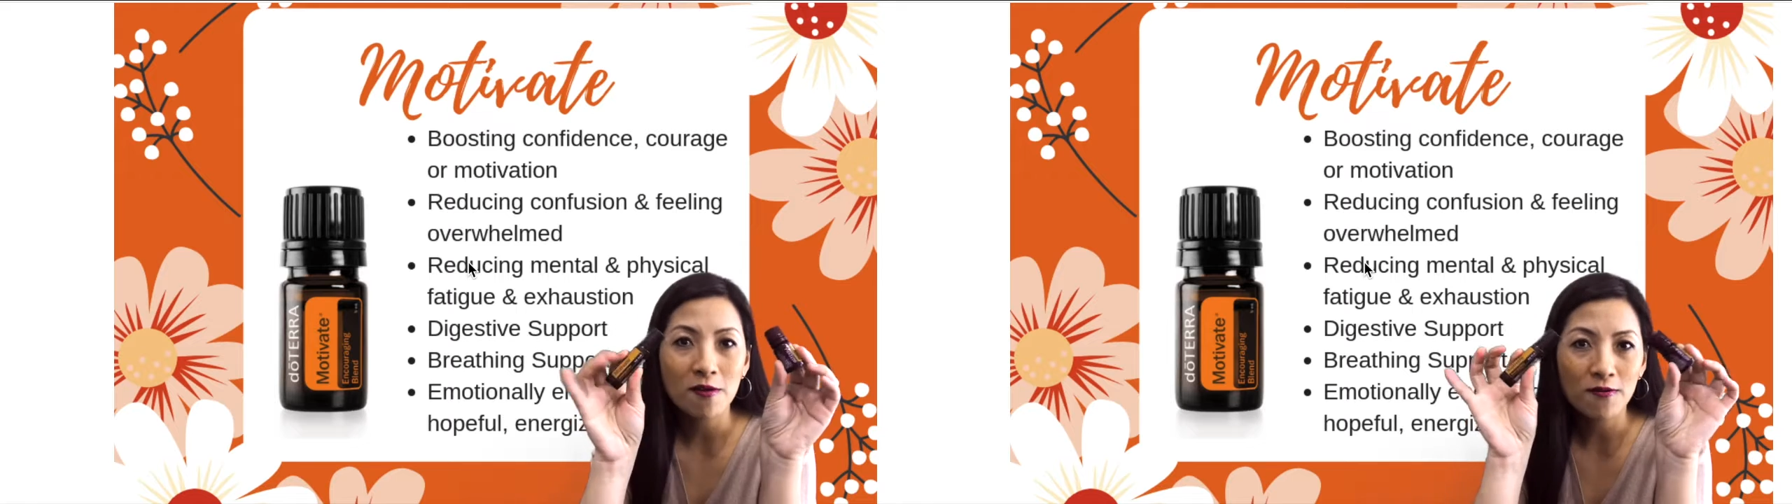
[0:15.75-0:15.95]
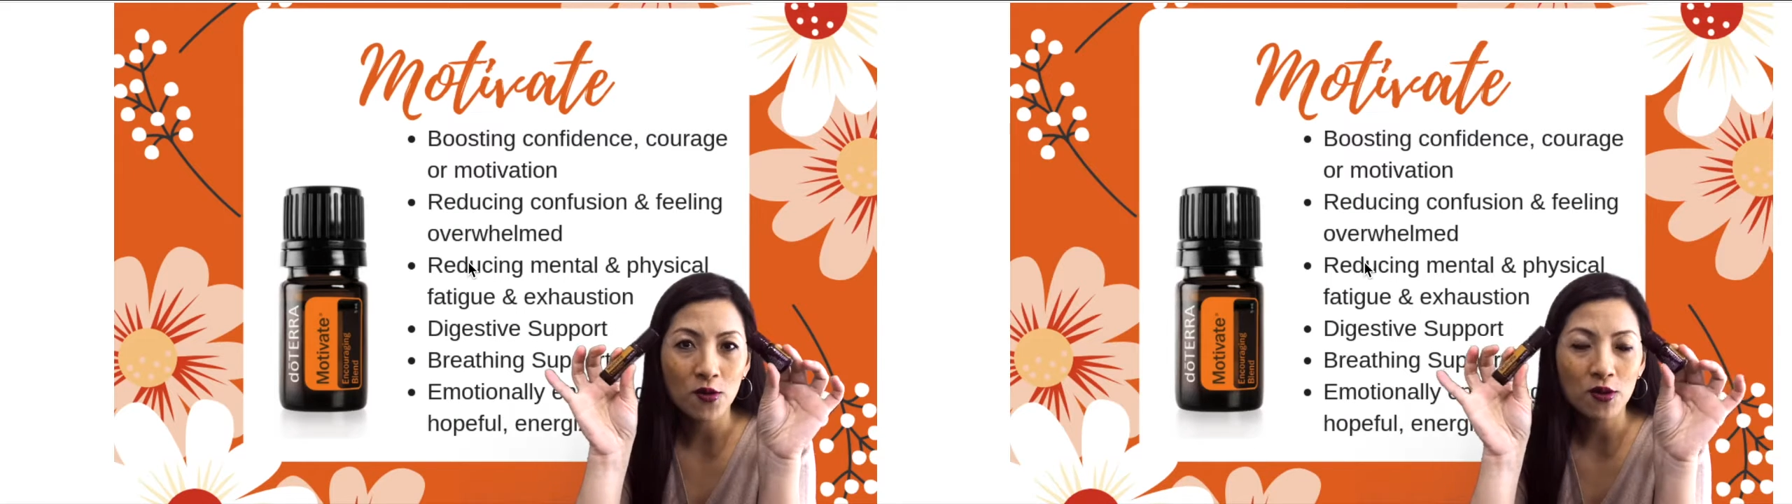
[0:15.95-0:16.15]

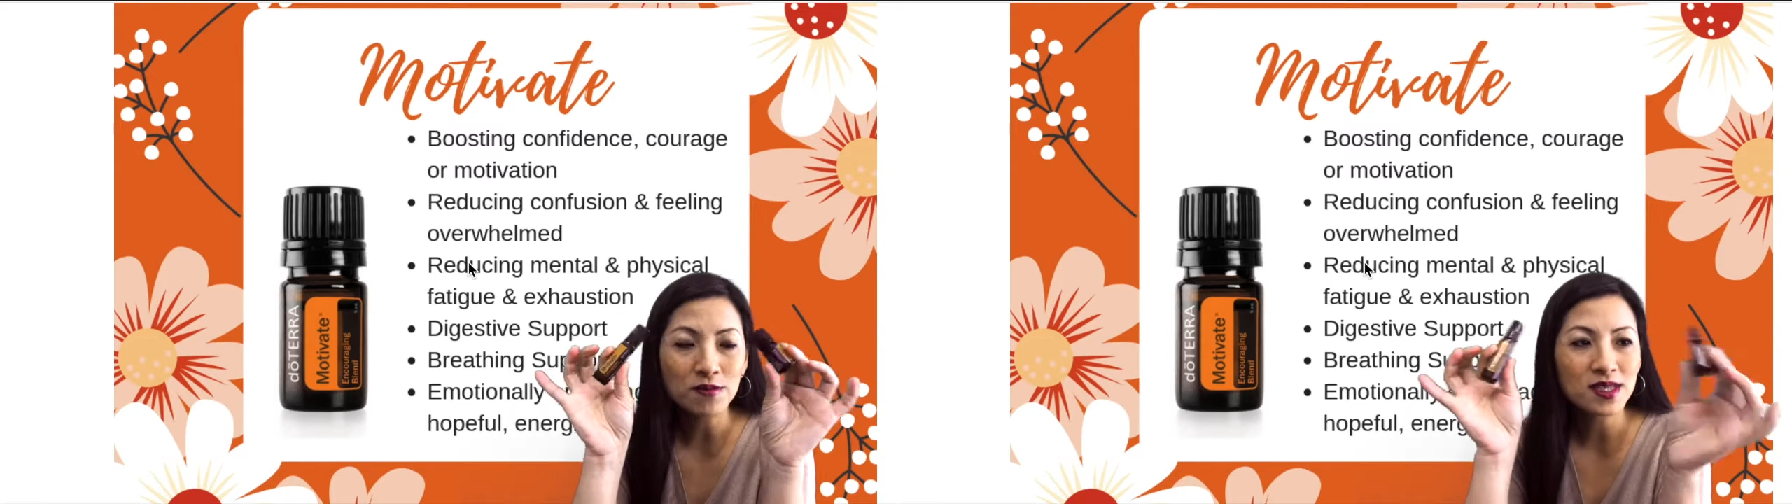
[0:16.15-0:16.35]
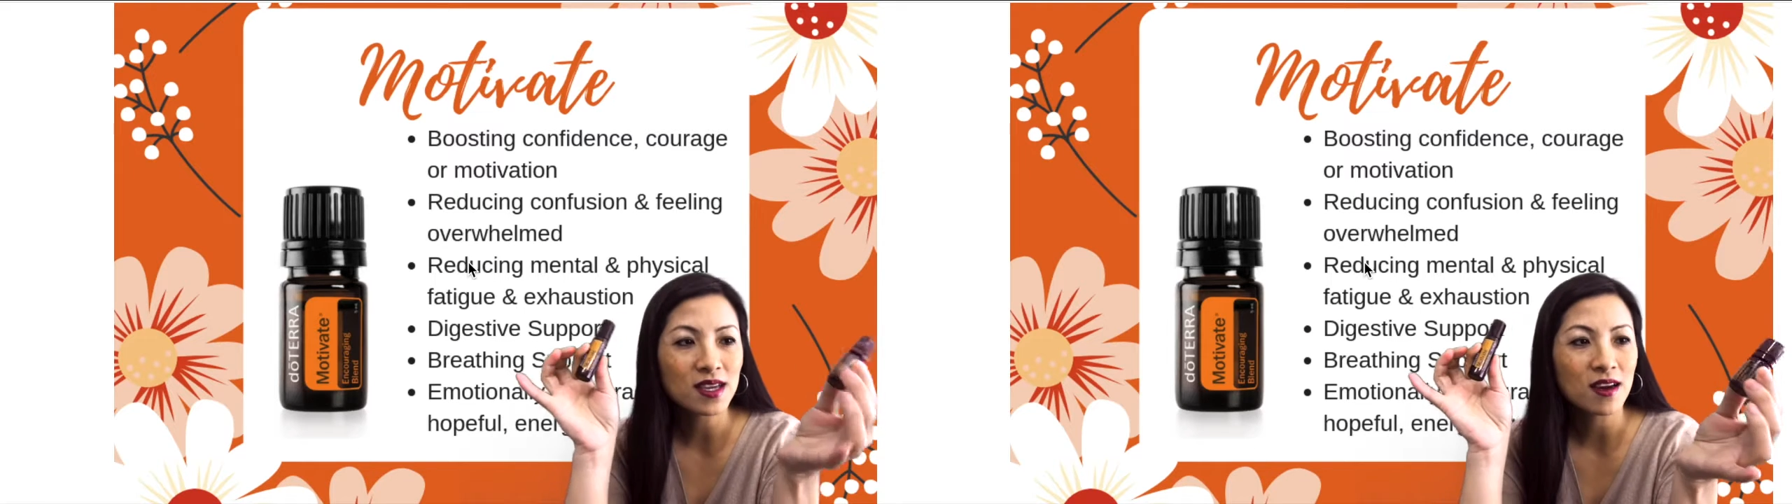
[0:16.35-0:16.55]

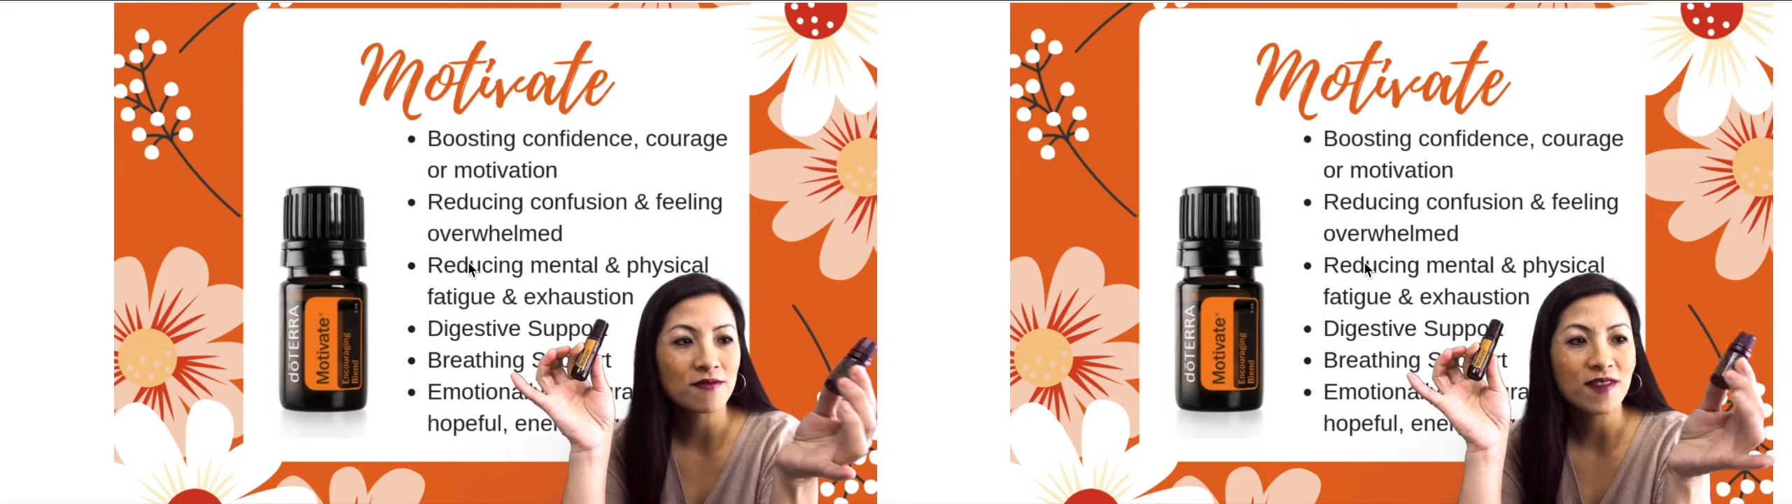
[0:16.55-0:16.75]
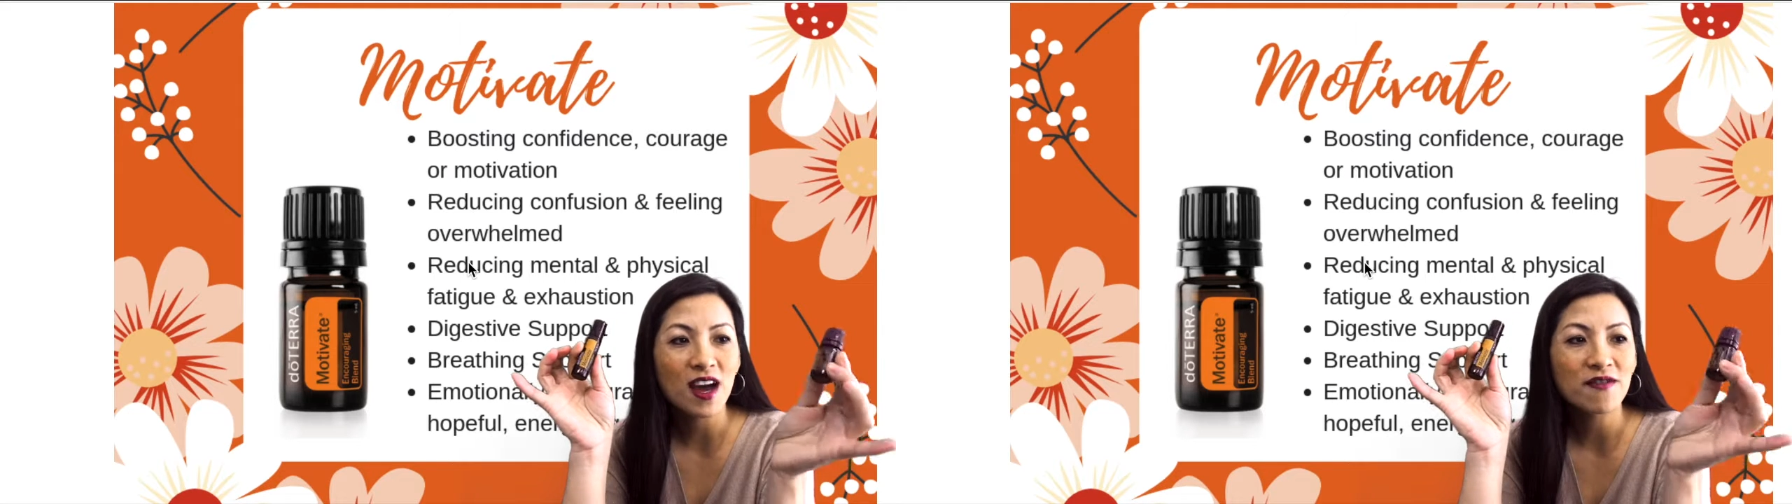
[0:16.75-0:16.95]
forms, a
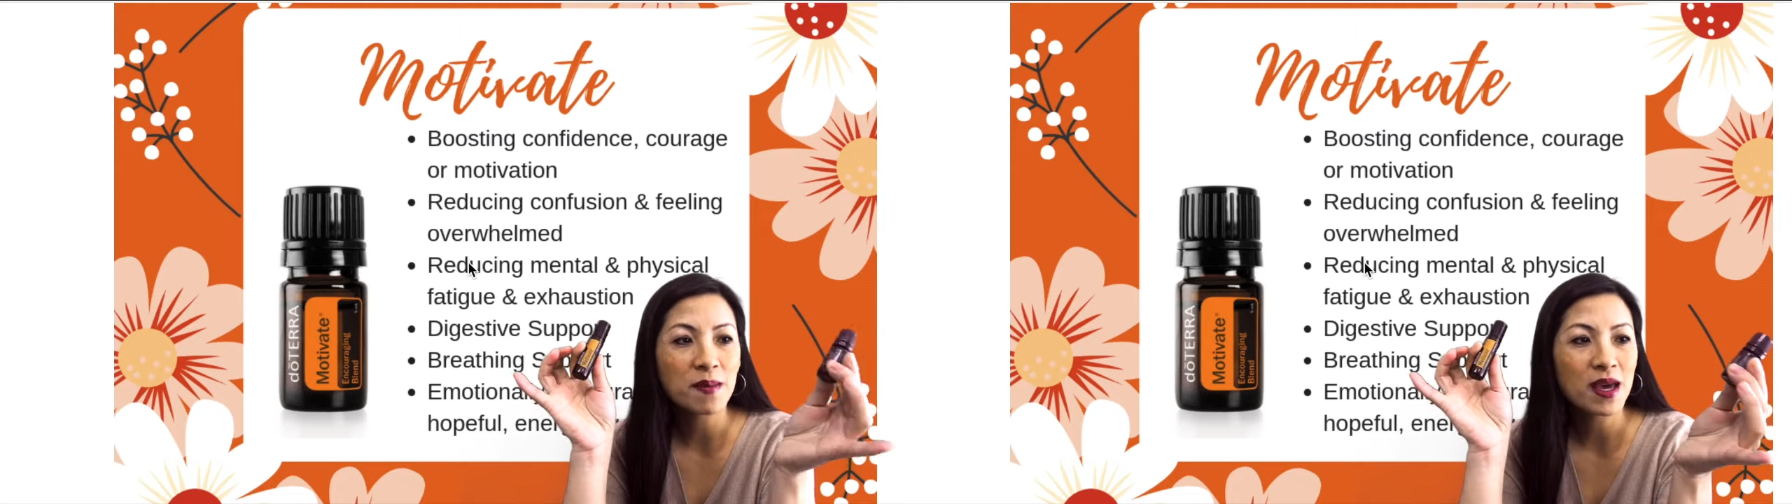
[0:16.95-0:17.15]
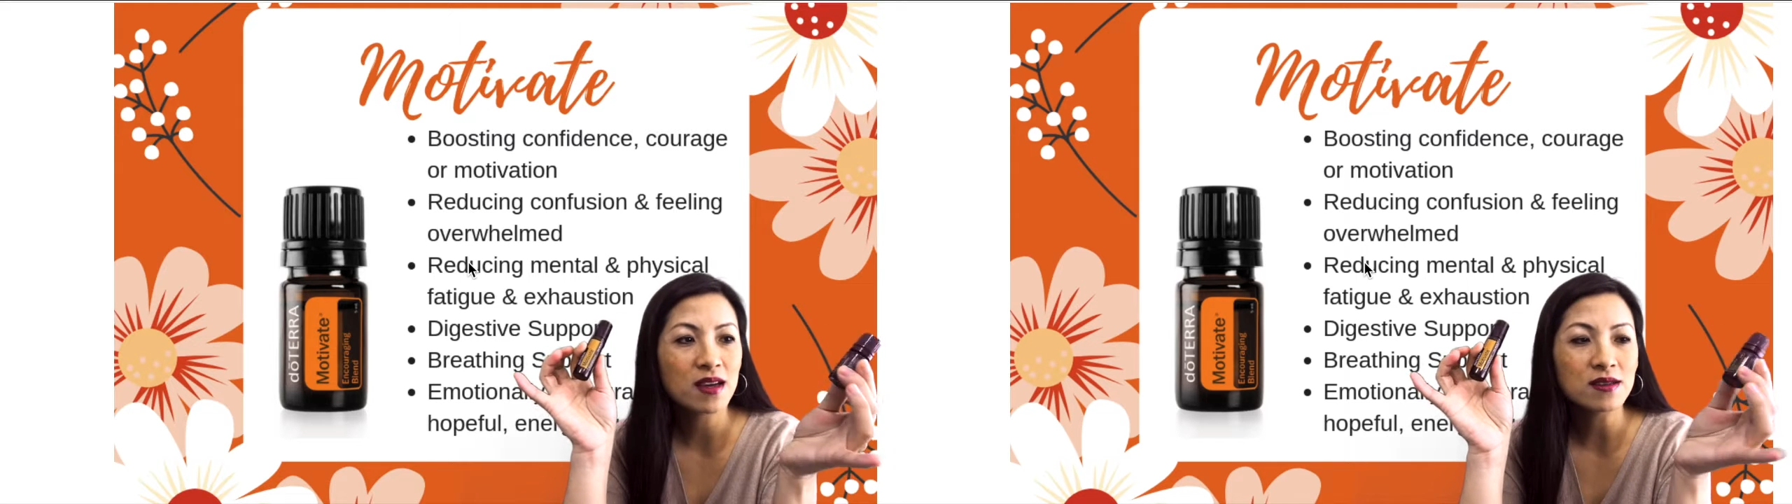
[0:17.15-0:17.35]
5
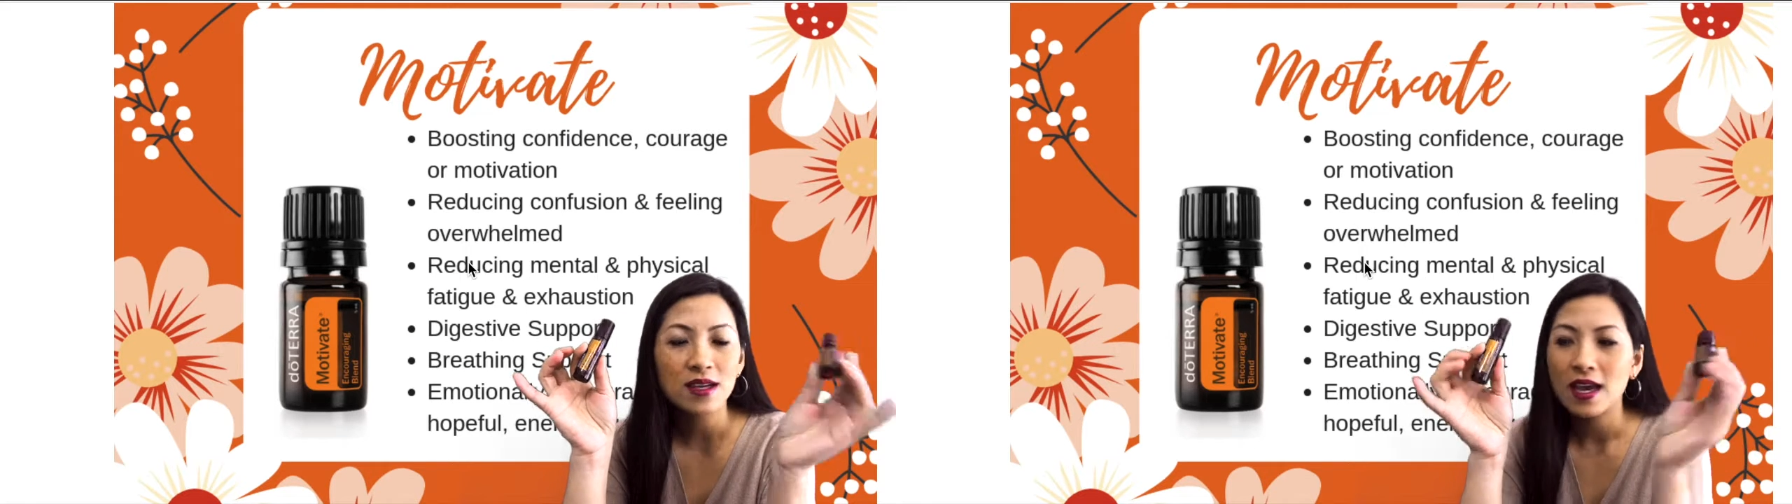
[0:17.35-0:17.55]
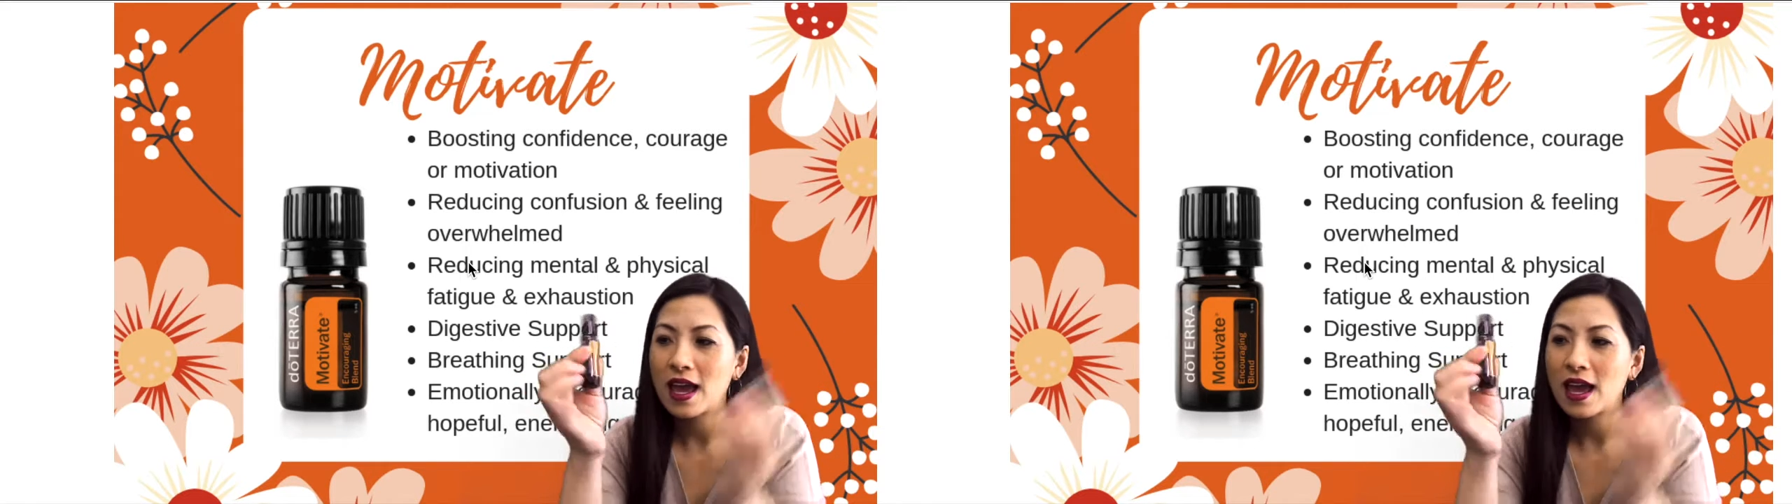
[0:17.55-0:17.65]
ml